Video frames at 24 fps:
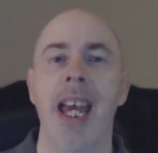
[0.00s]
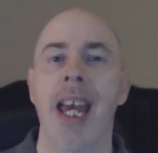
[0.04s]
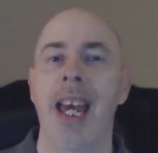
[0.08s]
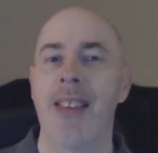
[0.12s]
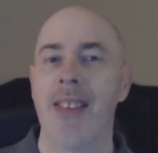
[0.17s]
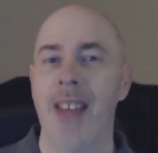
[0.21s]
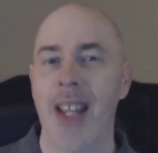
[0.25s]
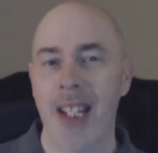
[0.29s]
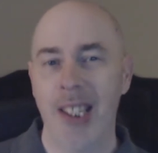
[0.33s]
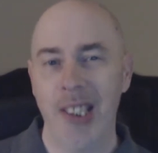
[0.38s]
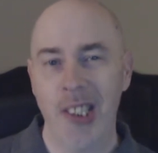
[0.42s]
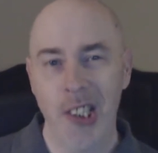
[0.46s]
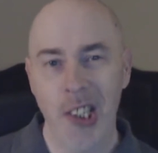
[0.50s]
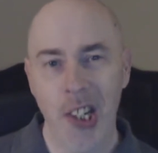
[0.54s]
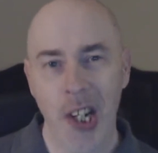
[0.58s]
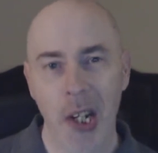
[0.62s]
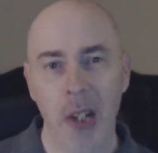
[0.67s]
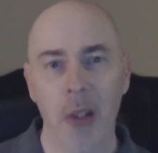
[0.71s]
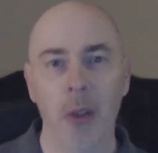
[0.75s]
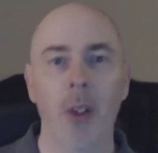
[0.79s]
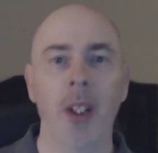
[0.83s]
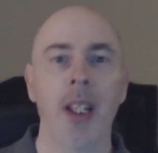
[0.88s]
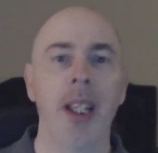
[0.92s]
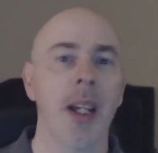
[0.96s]
they
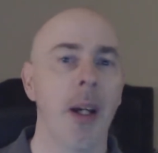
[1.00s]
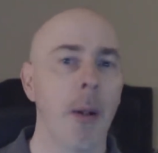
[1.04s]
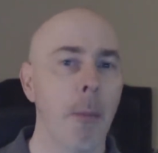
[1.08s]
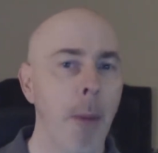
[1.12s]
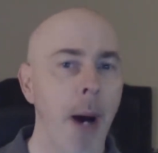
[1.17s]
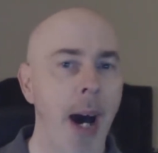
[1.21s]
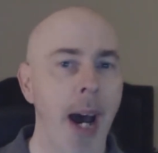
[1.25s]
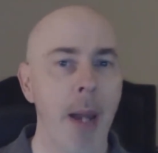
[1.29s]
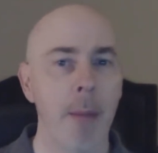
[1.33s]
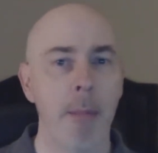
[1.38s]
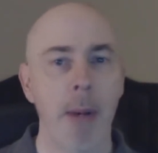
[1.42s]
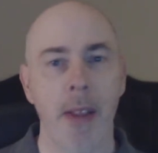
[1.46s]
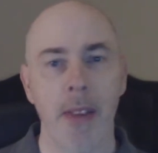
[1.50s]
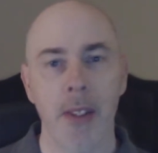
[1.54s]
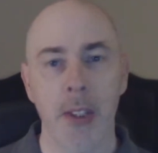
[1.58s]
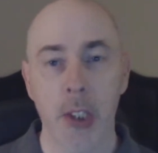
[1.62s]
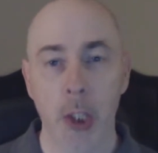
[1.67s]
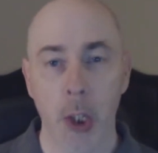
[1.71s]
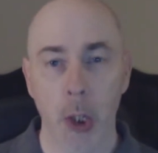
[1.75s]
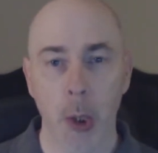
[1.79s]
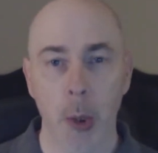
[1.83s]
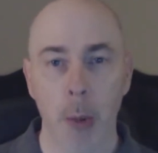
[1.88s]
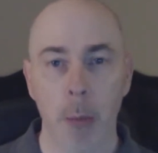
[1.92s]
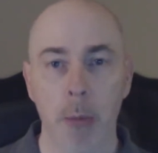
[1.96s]
generally abide by the
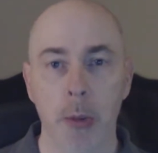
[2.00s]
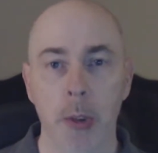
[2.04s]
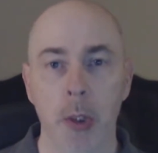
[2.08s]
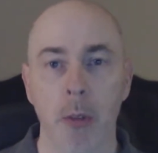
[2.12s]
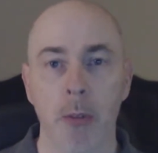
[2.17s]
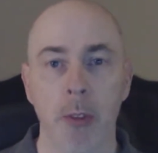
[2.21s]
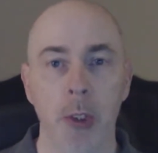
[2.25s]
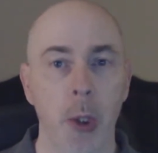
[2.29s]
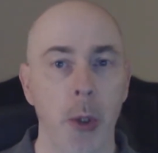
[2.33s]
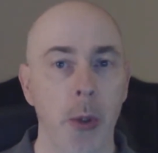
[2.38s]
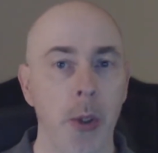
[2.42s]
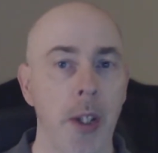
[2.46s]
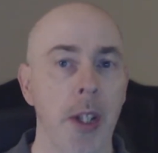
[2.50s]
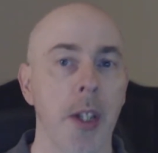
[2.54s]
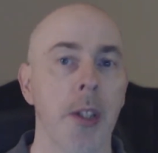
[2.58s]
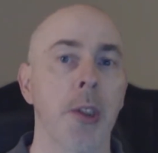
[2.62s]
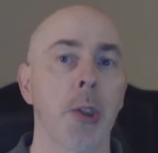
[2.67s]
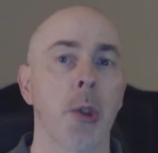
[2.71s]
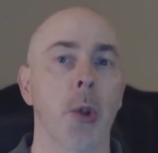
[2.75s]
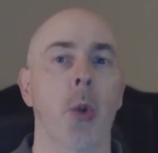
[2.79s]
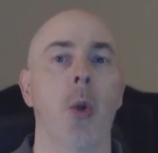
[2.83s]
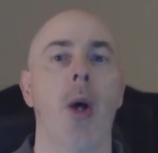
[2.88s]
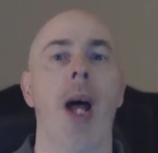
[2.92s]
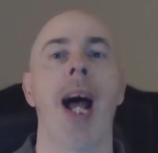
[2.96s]
terms of
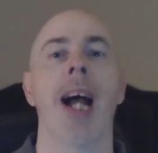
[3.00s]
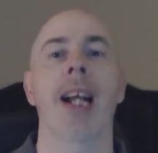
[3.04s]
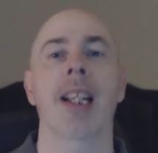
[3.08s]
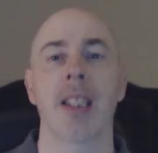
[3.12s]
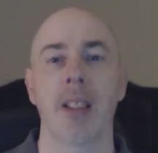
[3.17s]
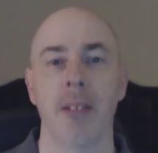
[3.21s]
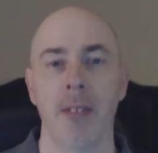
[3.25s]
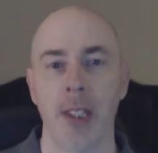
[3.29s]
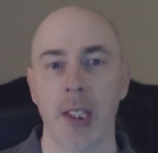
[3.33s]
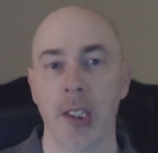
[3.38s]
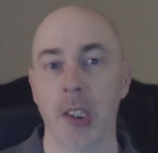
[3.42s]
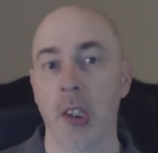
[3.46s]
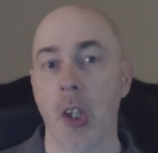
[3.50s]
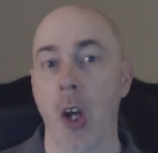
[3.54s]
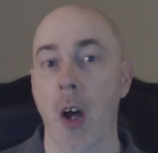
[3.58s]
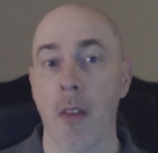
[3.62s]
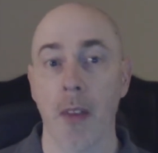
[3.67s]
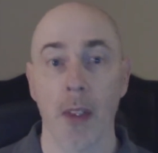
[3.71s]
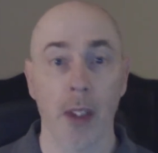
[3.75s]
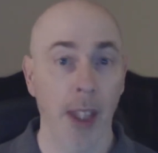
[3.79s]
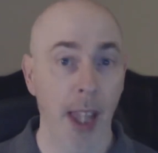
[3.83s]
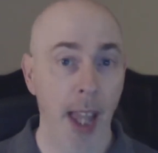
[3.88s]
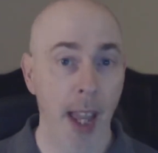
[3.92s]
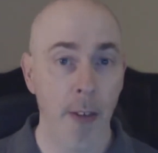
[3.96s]
judicial activists on
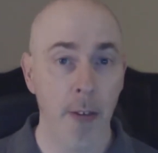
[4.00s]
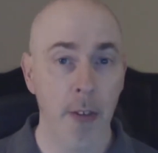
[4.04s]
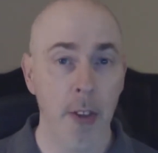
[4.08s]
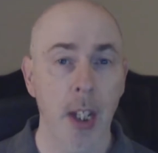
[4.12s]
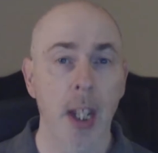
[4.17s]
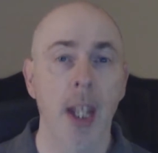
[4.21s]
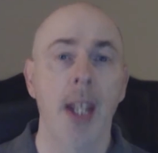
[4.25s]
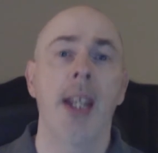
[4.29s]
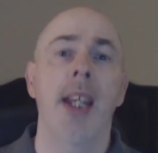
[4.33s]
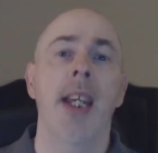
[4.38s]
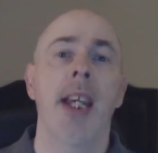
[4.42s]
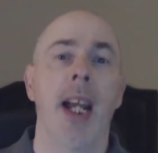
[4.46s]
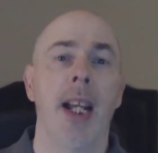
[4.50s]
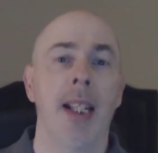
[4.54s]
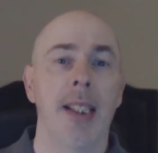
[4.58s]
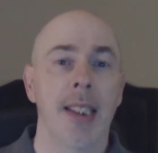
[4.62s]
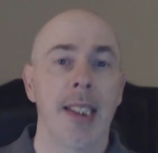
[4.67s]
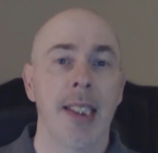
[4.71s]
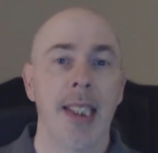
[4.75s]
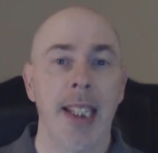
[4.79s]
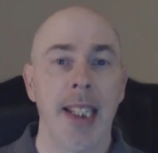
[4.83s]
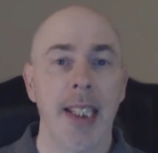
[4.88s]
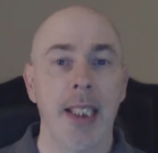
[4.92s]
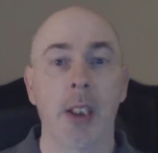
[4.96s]
the left and
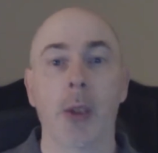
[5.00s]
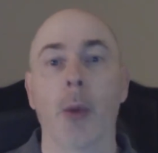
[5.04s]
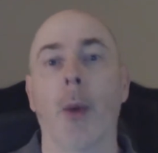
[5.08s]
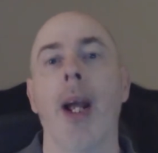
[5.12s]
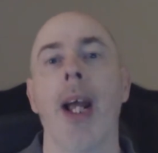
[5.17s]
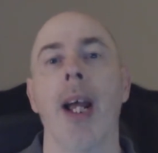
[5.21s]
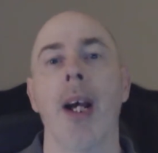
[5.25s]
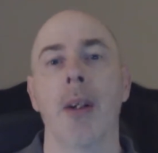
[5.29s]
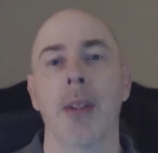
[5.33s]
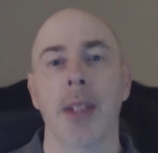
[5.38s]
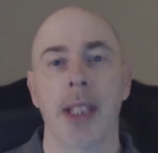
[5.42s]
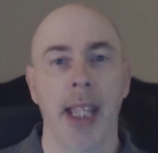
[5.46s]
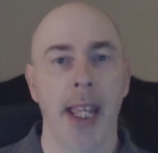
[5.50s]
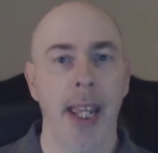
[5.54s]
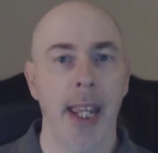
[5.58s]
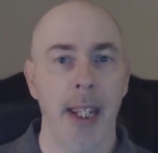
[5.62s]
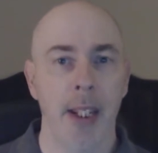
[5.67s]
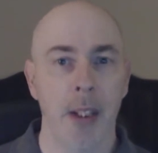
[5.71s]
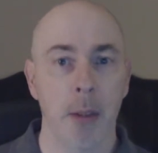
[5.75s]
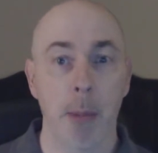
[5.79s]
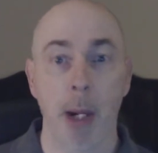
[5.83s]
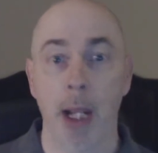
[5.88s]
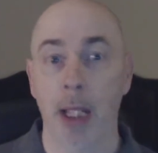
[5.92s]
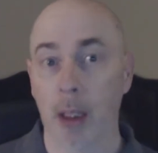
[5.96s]
cede ground
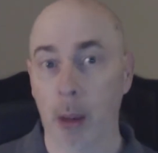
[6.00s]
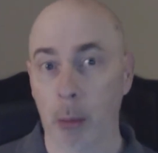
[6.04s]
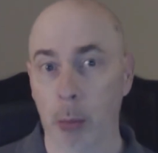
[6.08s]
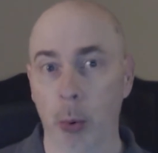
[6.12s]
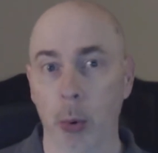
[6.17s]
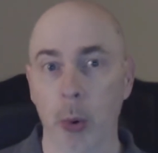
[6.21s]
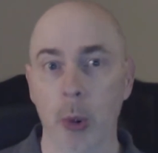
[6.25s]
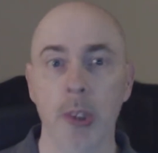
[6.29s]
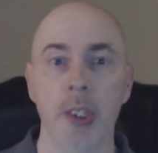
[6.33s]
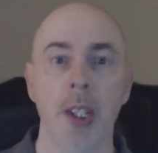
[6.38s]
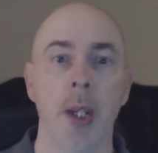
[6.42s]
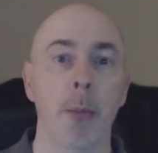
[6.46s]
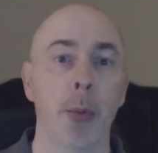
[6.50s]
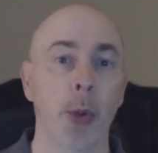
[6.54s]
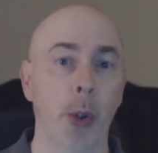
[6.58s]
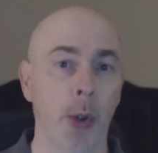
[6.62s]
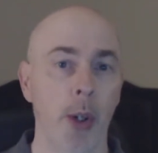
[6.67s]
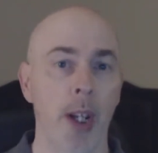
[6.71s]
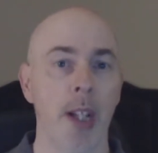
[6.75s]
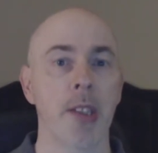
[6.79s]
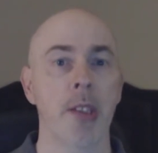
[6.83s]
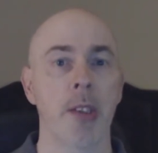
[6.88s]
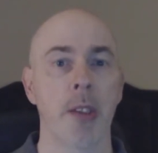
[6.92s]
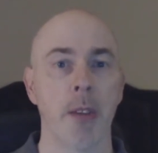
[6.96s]
gained by liberals and
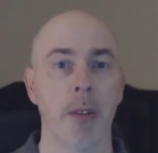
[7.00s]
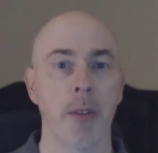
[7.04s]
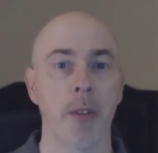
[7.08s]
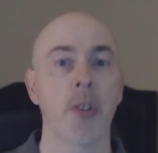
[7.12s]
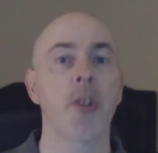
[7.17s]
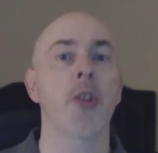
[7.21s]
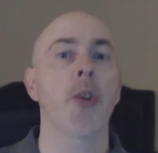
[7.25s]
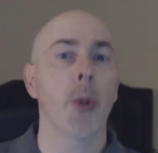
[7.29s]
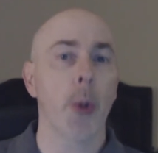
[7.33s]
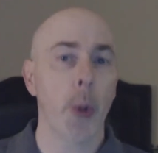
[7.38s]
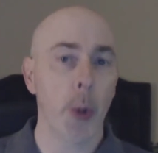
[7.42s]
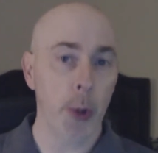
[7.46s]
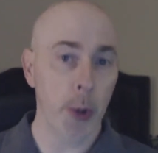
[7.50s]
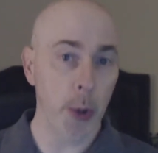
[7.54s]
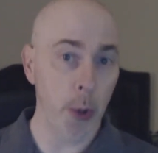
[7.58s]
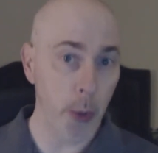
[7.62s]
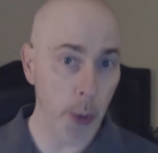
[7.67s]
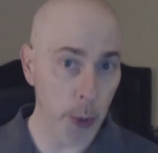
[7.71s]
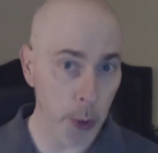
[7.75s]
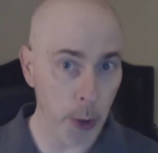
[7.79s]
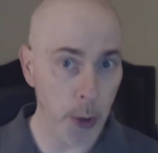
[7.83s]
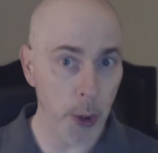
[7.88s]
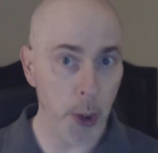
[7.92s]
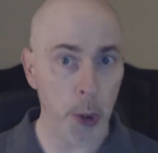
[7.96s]
progressives through
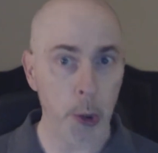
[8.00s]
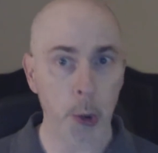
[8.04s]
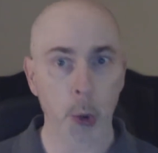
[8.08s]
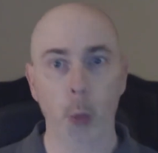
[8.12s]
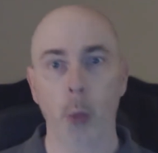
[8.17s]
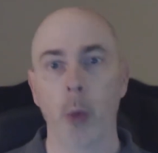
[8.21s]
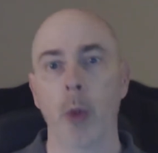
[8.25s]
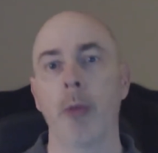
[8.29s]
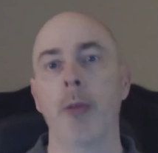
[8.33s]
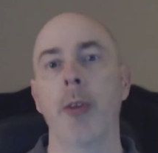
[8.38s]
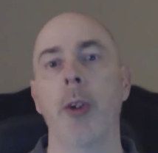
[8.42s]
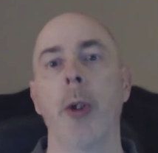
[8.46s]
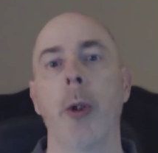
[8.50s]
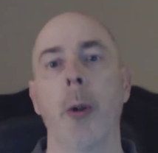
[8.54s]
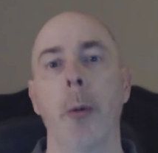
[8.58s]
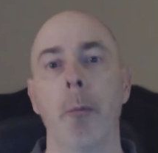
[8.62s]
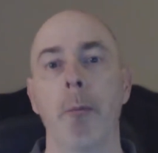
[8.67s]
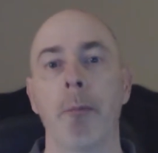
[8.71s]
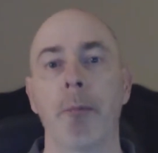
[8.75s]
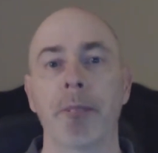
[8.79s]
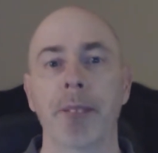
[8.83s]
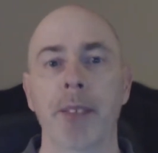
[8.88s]
judicial review.